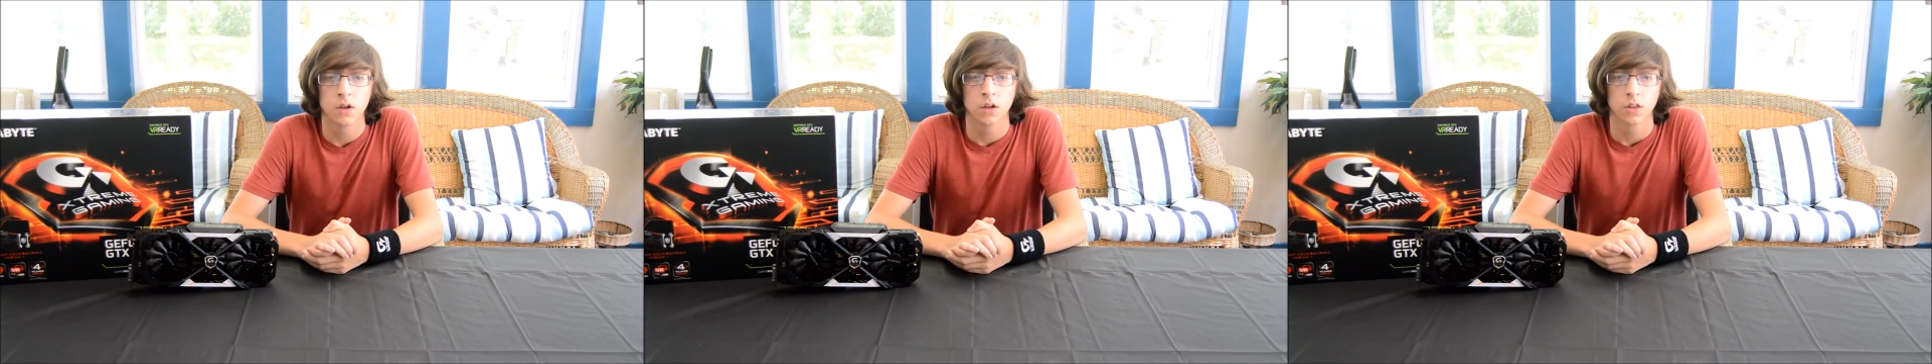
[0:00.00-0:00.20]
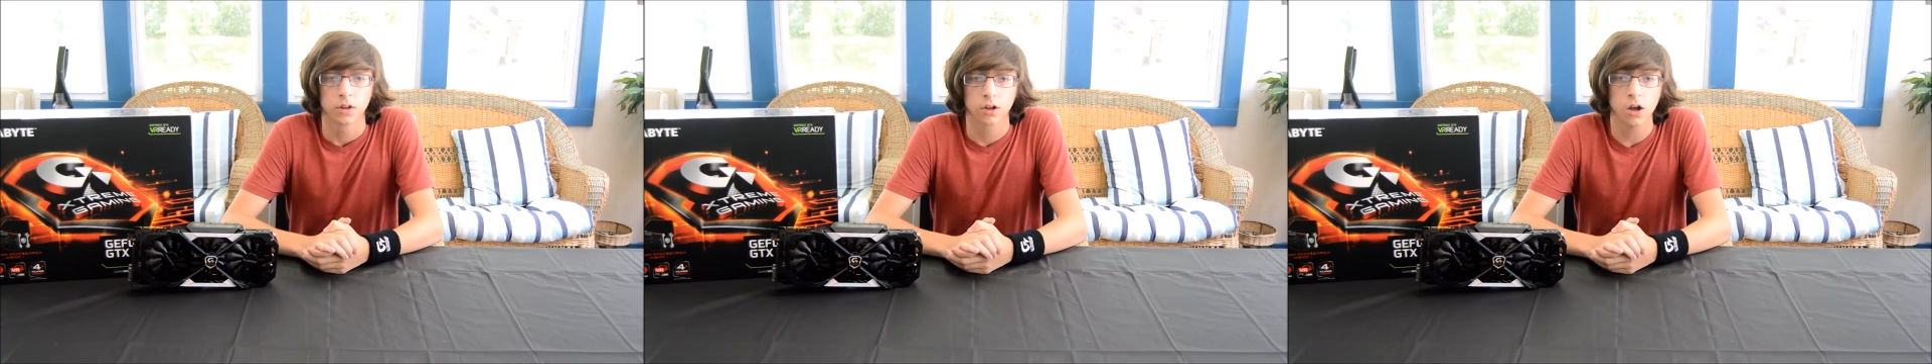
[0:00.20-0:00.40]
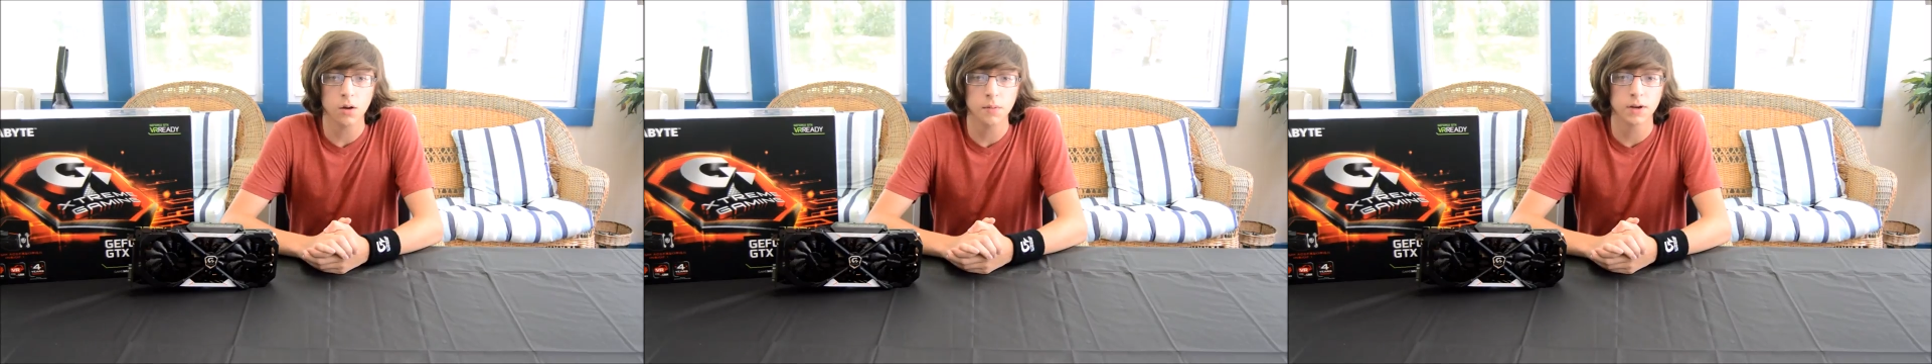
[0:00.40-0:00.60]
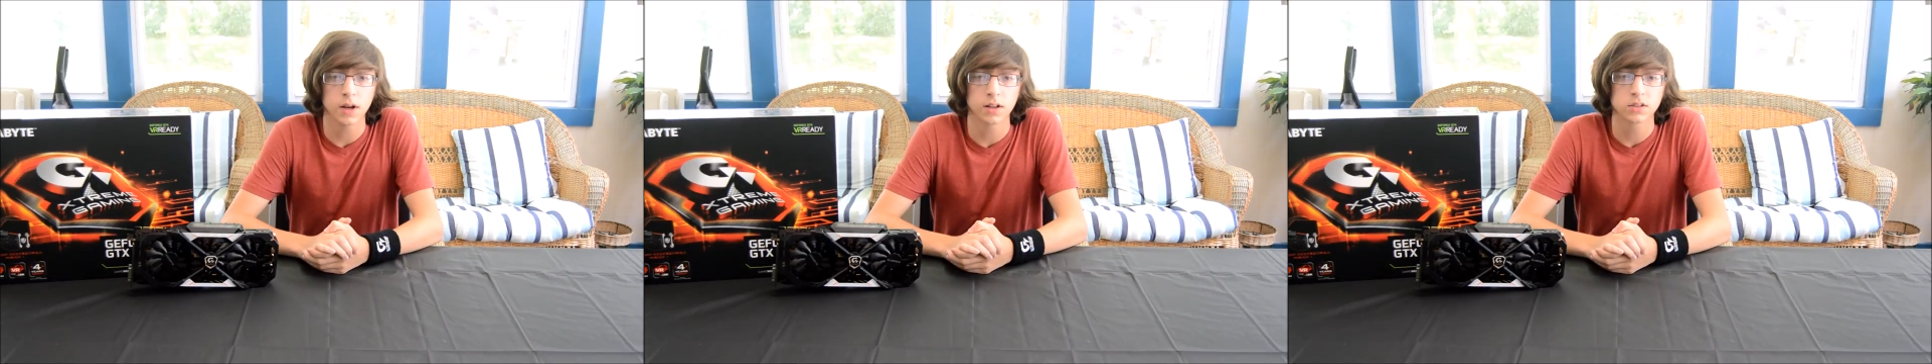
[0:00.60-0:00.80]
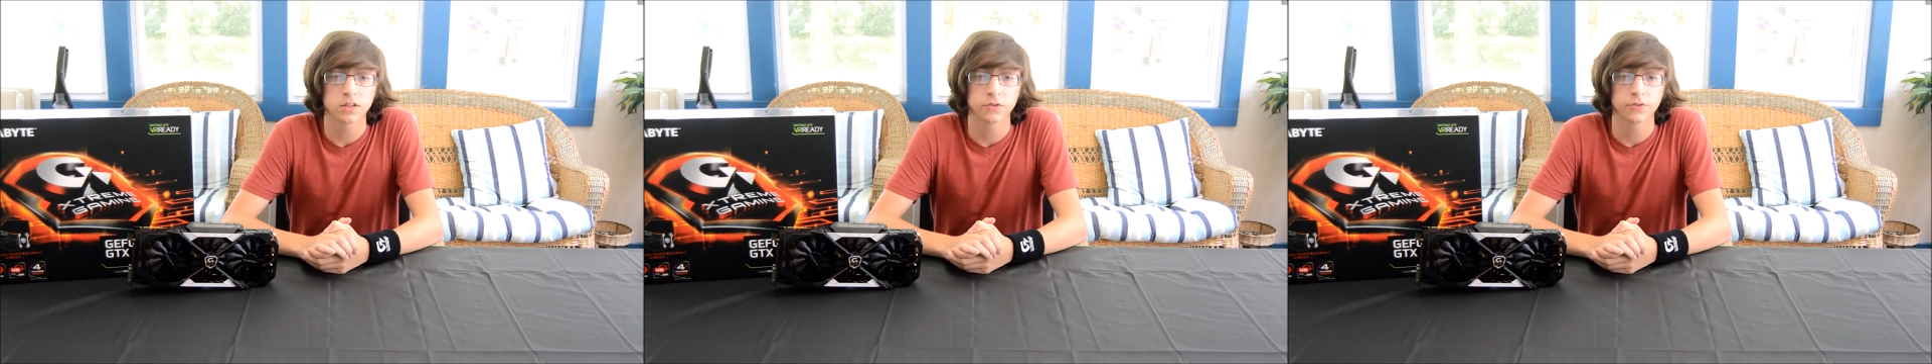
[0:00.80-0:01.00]
The common
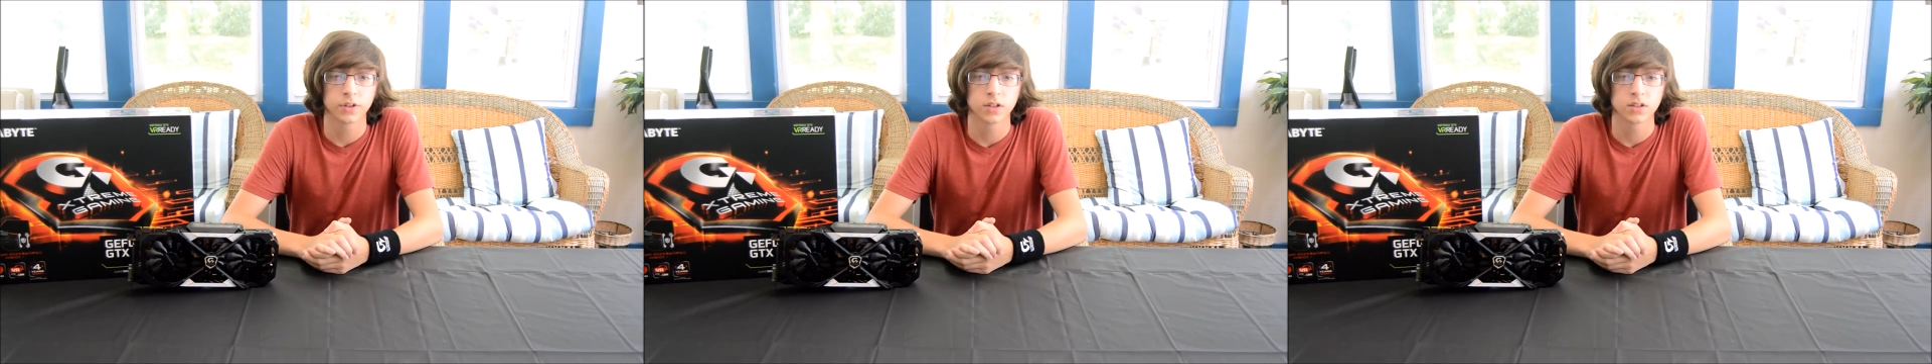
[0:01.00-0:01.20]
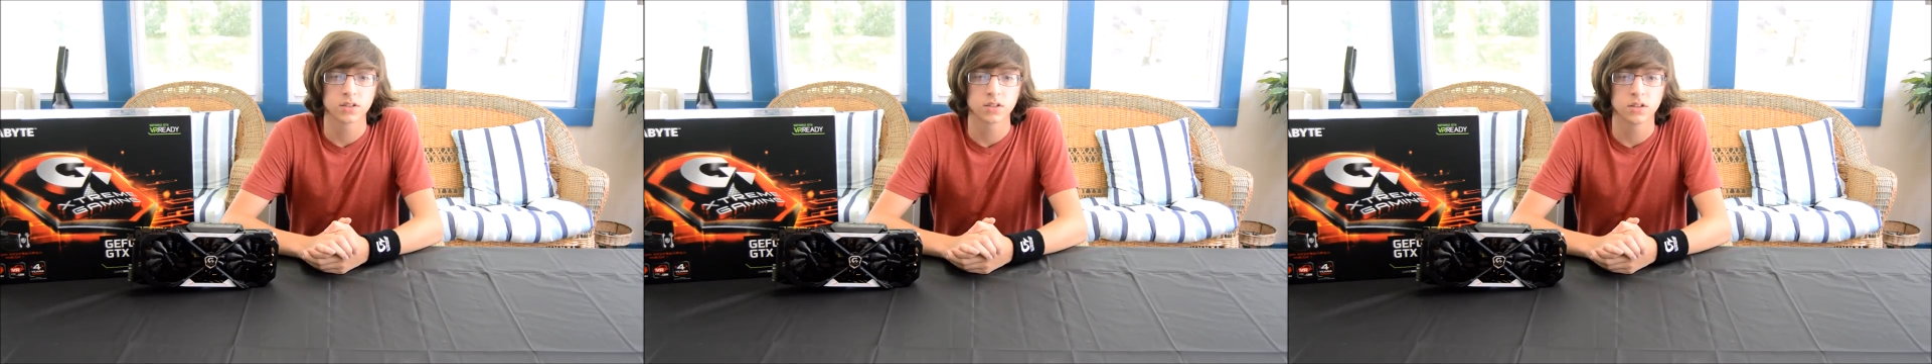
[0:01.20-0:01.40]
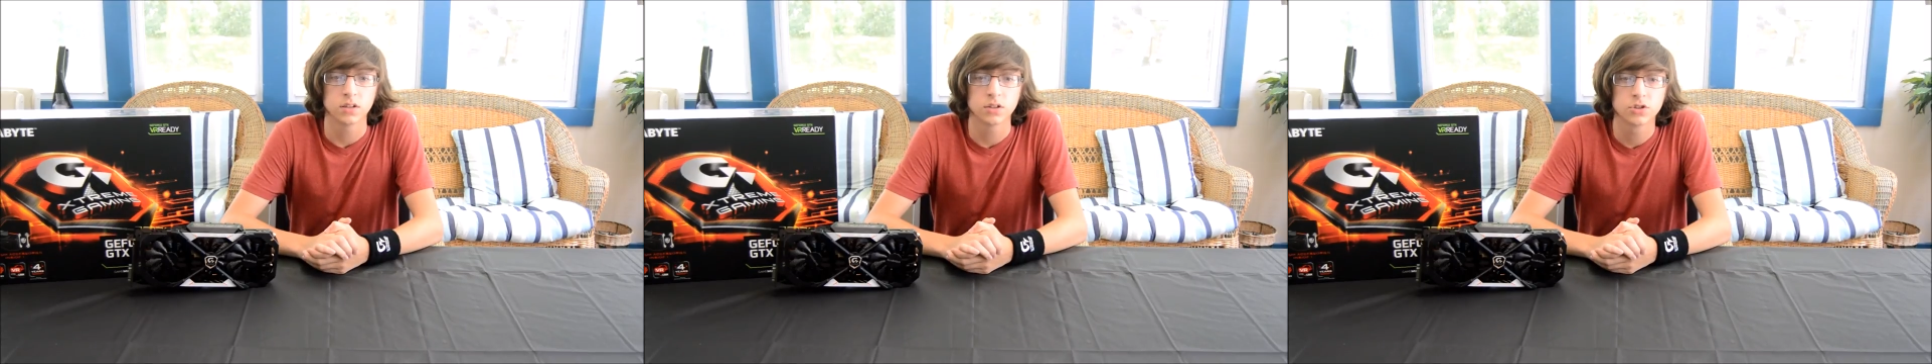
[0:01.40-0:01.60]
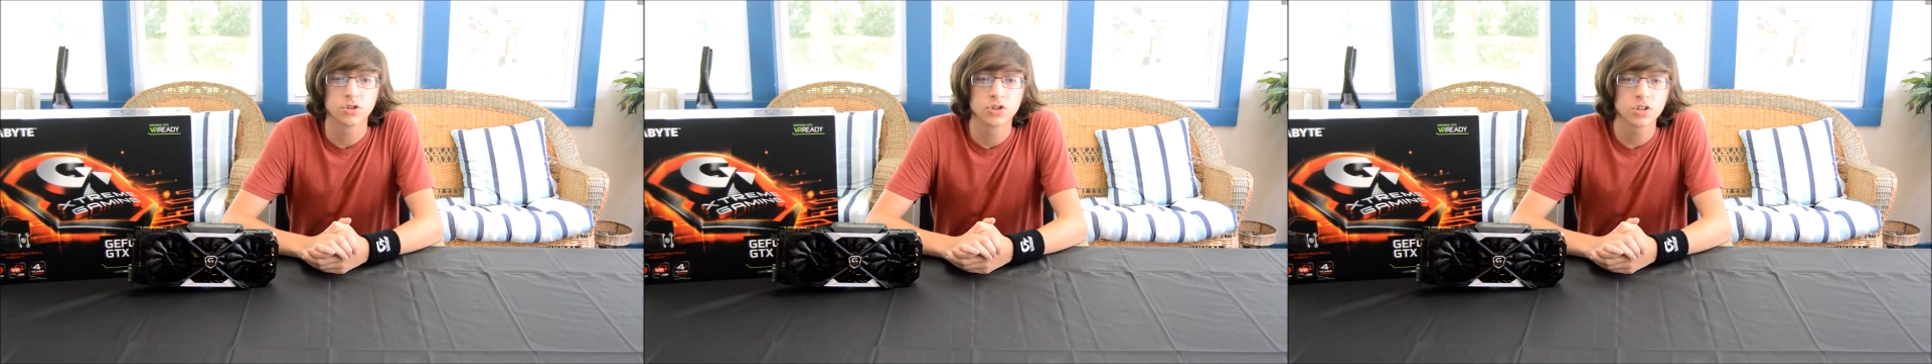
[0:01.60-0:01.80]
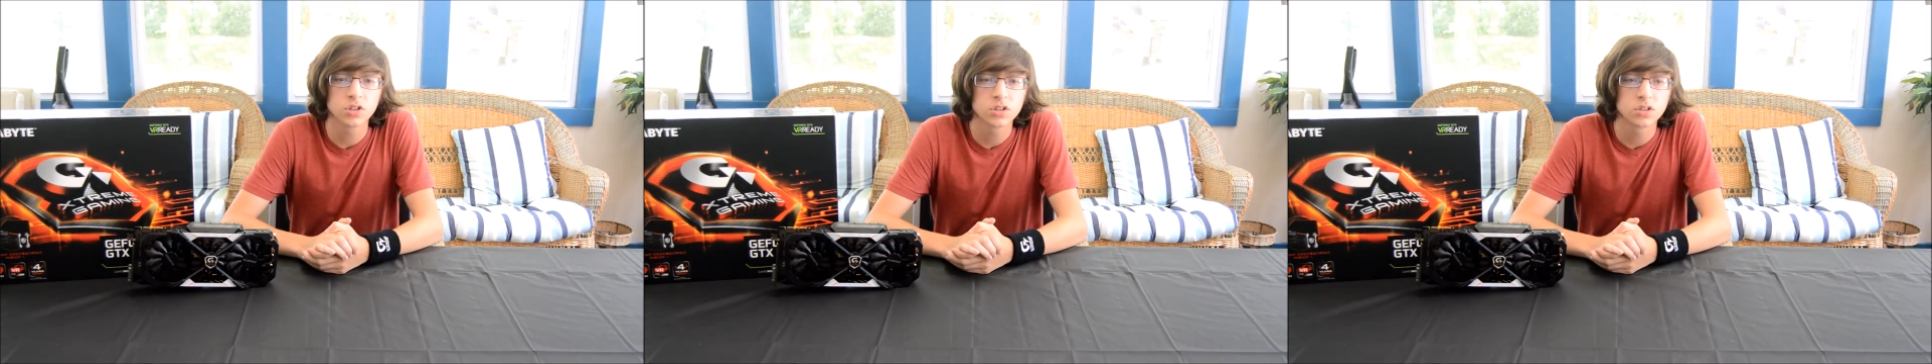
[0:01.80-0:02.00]
answer for this is
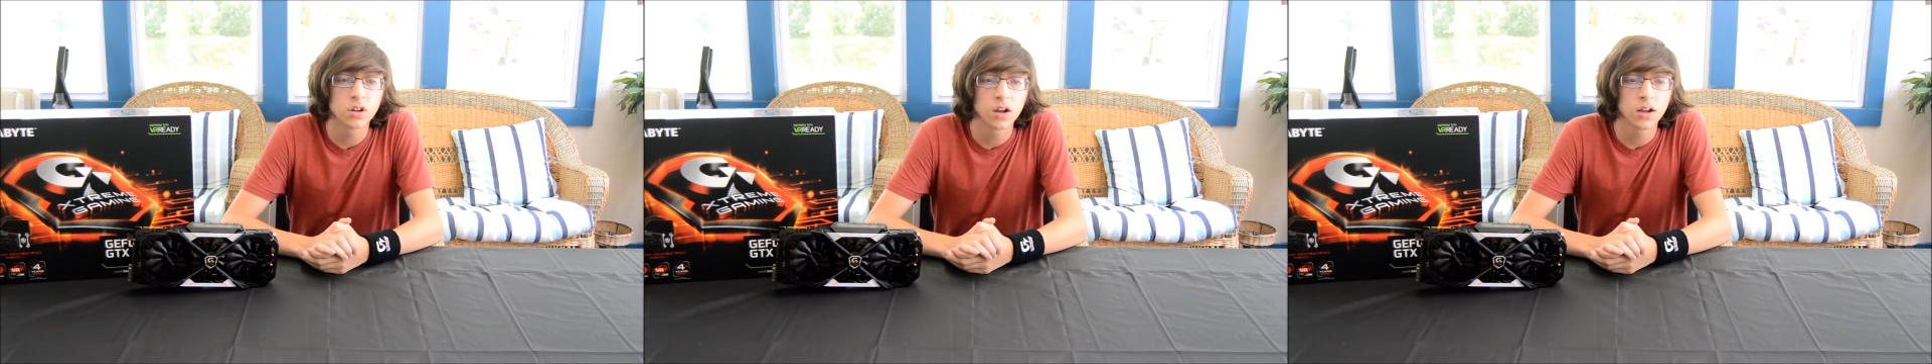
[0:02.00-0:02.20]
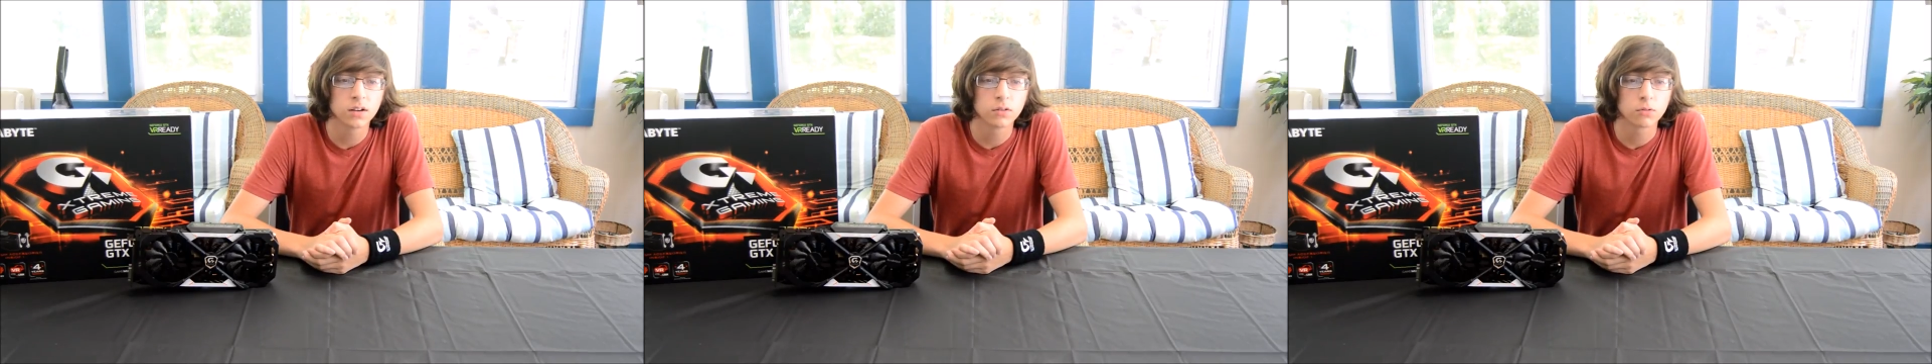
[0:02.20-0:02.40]
just not